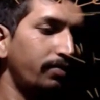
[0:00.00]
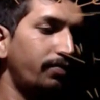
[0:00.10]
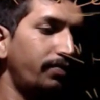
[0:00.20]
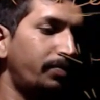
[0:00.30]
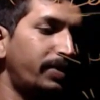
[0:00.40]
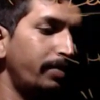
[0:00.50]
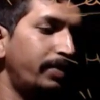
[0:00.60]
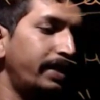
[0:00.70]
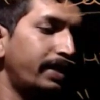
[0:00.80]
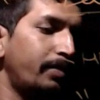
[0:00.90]
50
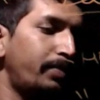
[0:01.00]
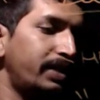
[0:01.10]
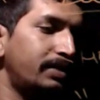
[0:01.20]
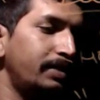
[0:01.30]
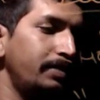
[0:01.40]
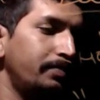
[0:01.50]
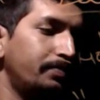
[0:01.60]
bedded capacity.